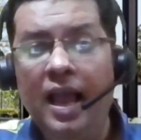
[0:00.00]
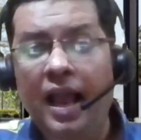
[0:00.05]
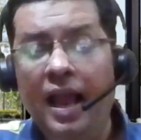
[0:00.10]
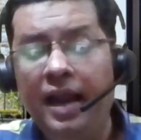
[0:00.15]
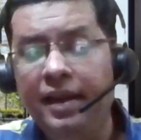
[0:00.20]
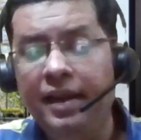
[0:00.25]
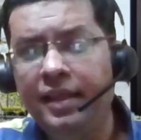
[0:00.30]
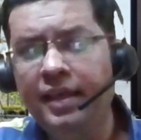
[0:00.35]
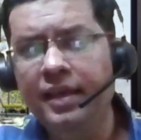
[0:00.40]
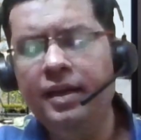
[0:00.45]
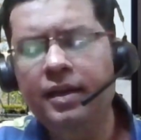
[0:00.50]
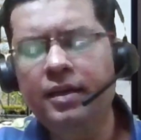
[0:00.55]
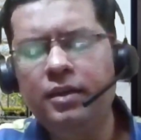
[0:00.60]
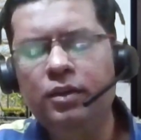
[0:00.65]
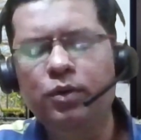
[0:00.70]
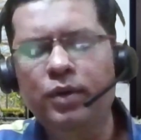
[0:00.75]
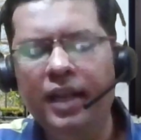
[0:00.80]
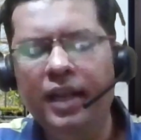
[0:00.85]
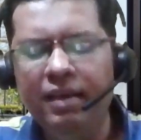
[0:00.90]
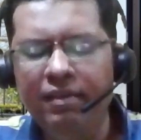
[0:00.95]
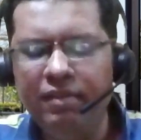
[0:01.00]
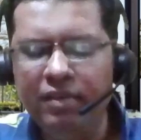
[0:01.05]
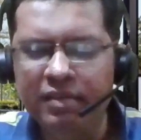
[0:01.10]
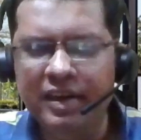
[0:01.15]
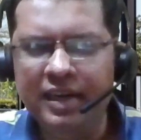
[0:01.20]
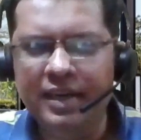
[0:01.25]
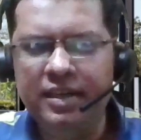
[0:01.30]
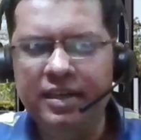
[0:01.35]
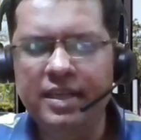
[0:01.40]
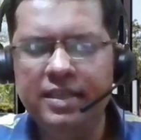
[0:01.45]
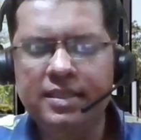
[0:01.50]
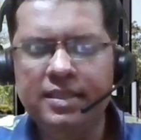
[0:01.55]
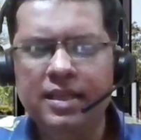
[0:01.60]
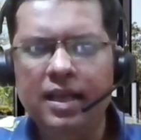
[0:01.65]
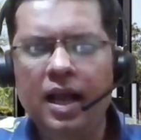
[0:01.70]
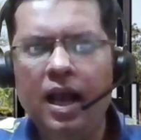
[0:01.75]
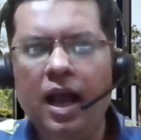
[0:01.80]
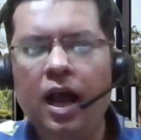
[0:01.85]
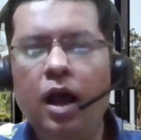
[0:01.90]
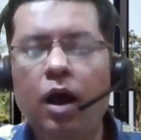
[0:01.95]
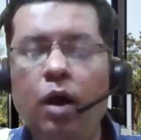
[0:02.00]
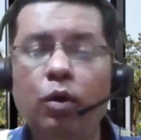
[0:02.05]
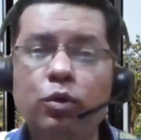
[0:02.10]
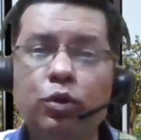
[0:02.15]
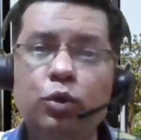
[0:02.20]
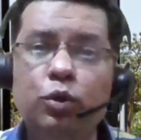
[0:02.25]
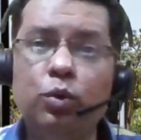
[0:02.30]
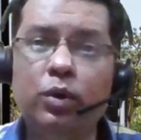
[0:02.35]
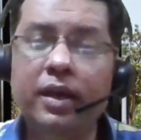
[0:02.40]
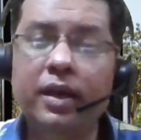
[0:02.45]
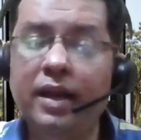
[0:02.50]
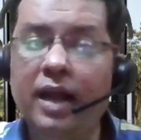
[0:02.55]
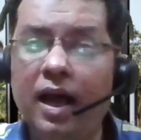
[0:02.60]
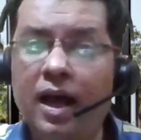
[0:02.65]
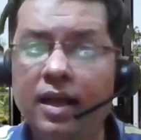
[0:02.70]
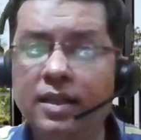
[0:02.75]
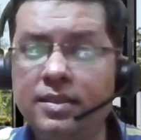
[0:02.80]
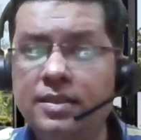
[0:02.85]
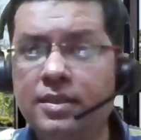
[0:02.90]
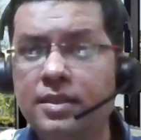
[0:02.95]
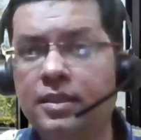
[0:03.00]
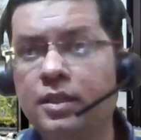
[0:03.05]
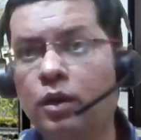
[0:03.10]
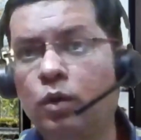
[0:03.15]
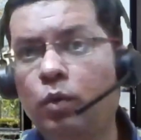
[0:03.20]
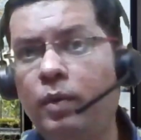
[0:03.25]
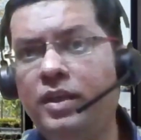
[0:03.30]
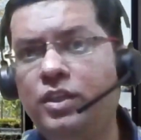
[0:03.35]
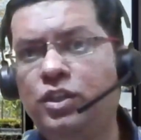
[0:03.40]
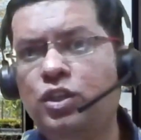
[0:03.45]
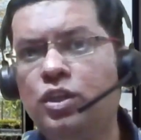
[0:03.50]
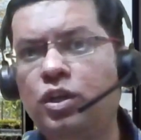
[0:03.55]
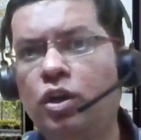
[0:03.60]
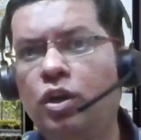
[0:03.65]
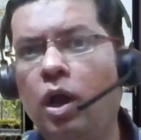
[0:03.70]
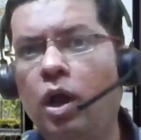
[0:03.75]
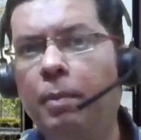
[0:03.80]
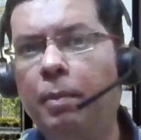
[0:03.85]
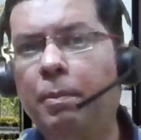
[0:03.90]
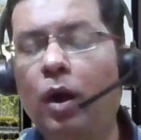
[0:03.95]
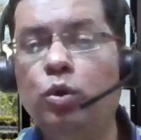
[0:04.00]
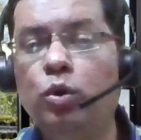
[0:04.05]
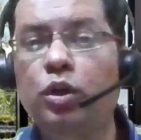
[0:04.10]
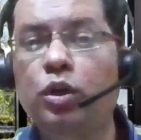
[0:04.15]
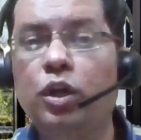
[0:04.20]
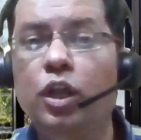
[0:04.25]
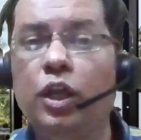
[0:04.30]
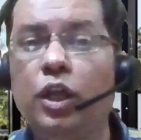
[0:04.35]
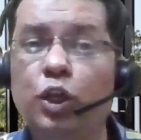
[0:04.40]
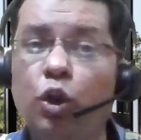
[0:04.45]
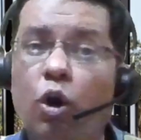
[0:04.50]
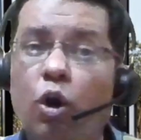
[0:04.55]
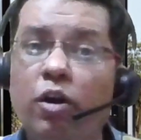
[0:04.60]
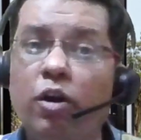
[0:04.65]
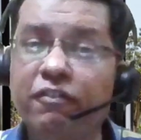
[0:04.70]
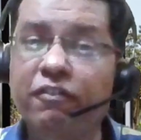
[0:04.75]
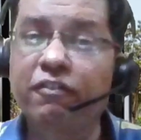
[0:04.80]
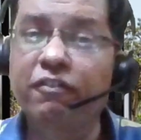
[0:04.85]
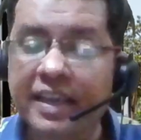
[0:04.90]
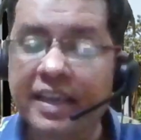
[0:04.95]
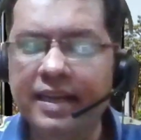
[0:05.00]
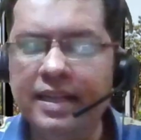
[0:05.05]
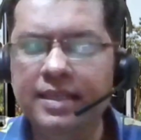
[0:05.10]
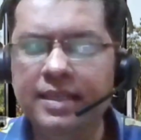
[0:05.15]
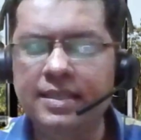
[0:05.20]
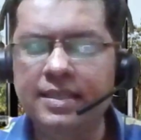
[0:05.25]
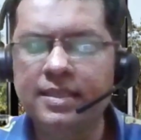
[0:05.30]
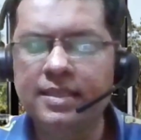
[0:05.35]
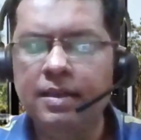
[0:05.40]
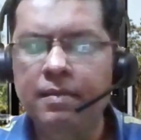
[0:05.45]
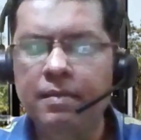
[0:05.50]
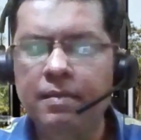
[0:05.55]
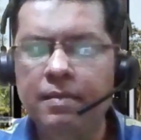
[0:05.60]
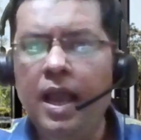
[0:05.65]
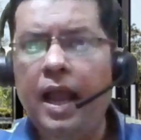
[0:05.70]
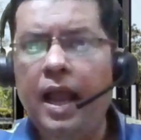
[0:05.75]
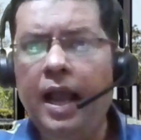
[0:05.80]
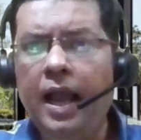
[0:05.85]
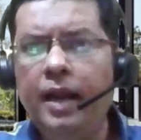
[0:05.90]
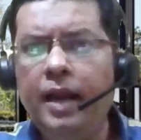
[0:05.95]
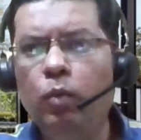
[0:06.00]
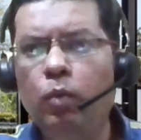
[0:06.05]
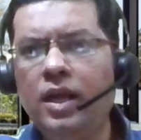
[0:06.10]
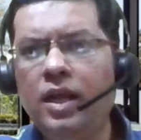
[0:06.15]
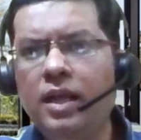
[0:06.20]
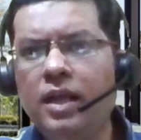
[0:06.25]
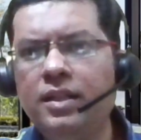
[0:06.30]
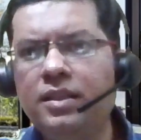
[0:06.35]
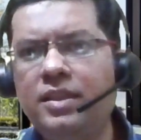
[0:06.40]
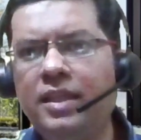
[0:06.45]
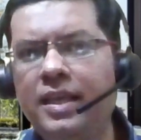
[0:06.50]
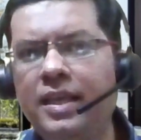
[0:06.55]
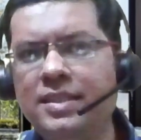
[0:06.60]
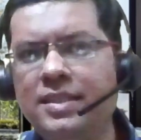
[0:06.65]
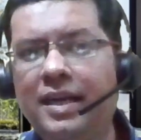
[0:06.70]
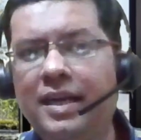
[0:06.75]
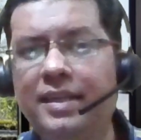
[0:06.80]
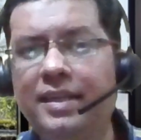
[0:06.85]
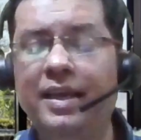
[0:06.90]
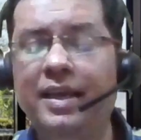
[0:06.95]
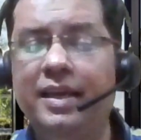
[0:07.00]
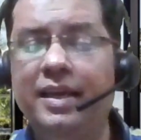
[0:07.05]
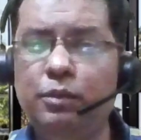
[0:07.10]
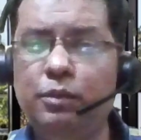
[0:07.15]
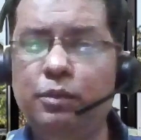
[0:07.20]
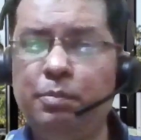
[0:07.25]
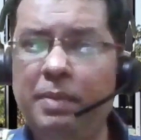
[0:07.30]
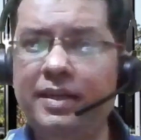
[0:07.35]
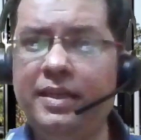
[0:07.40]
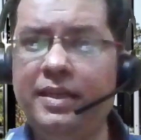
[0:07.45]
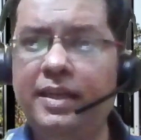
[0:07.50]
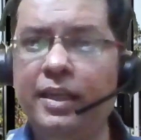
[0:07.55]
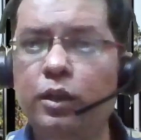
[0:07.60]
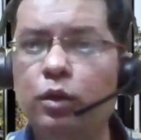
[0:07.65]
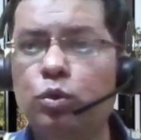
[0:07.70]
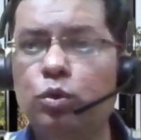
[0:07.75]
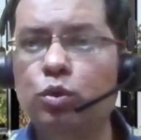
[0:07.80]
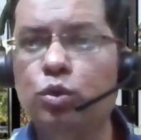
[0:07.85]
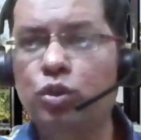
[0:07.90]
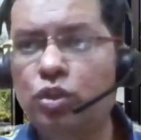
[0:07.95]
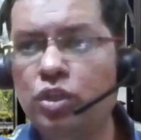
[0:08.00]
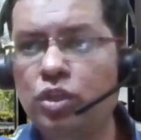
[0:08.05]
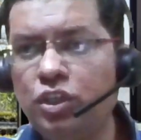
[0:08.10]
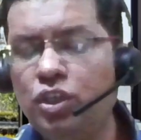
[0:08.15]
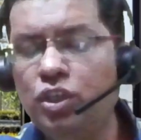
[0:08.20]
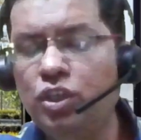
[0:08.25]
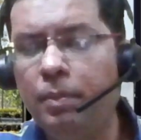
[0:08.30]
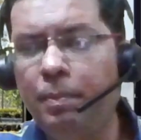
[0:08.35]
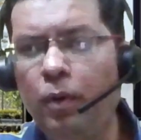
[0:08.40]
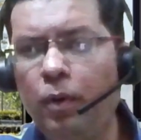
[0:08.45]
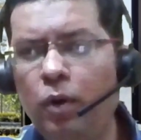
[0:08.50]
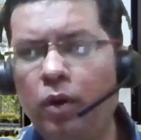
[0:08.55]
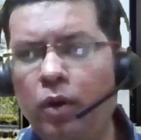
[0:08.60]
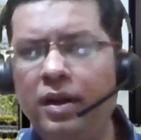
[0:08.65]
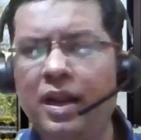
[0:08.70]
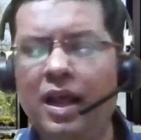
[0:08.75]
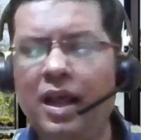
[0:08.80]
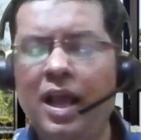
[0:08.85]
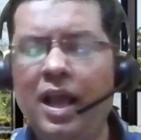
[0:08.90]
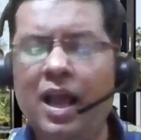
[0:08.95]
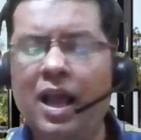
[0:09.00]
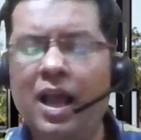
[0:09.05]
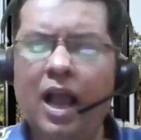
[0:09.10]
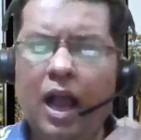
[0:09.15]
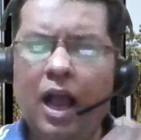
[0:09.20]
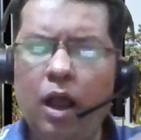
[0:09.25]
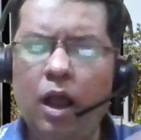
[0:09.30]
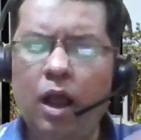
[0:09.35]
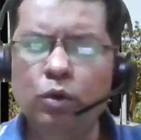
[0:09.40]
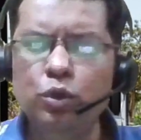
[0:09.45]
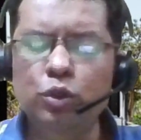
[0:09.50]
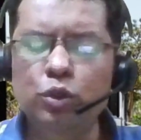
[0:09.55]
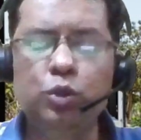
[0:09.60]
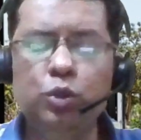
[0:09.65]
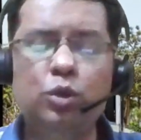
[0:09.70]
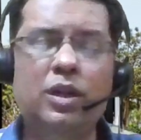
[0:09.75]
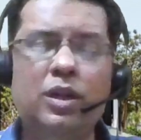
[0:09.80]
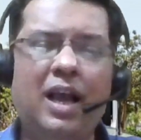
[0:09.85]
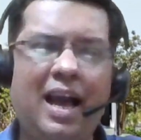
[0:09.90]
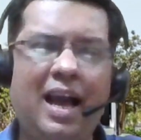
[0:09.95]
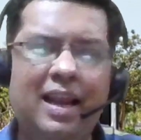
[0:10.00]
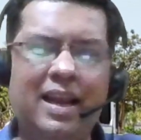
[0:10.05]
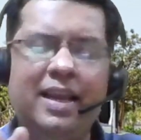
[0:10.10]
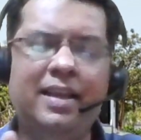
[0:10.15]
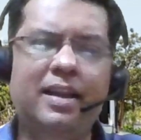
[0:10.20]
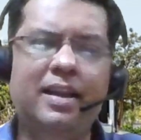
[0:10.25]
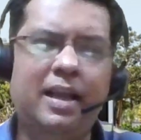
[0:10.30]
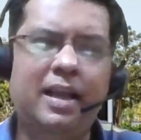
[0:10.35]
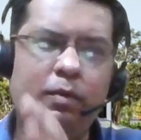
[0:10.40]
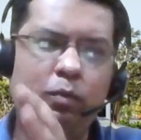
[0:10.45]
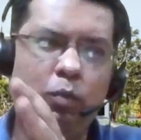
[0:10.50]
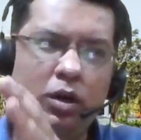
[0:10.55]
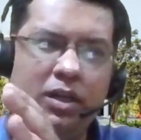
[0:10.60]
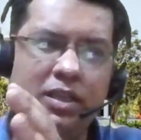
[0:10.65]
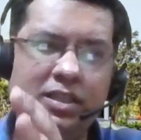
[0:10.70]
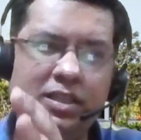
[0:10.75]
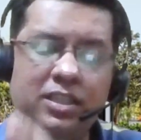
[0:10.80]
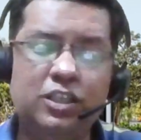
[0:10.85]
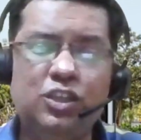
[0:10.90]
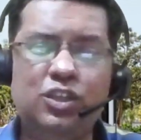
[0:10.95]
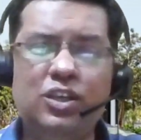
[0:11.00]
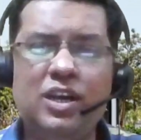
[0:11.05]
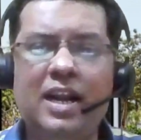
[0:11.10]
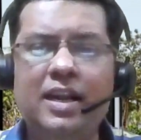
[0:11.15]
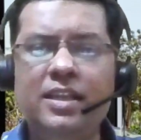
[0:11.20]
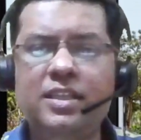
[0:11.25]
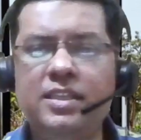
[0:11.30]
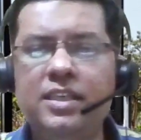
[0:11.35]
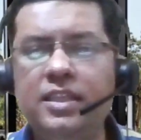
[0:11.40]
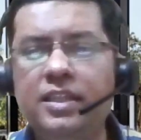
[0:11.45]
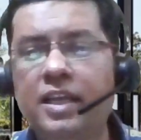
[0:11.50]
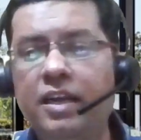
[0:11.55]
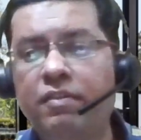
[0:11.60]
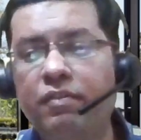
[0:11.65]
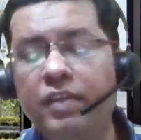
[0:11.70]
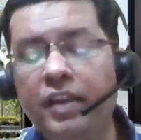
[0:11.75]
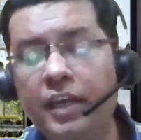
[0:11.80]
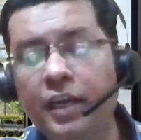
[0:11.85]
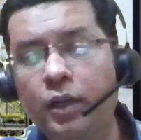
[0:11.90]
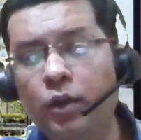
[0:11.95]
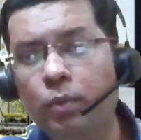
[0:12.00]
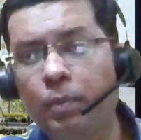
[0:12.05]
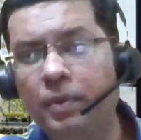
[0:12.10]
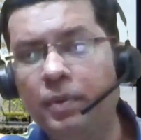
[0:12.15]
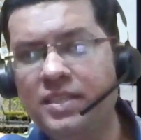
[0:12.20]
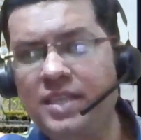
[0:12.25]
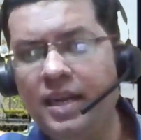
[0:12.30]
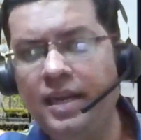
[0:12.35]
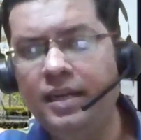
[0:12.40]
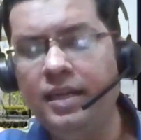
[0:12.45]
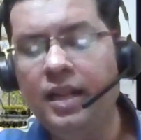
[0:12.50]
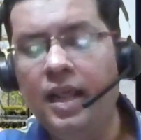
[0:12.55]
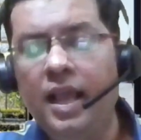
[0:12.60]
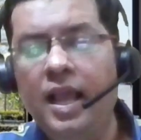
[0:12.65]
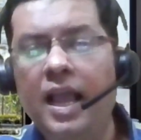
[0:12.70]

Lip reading: and here today we will address how you can answer the question about your weakness and what are the things that they are expecting you to structure upon, how you should align, and what is the strategy that we need to present.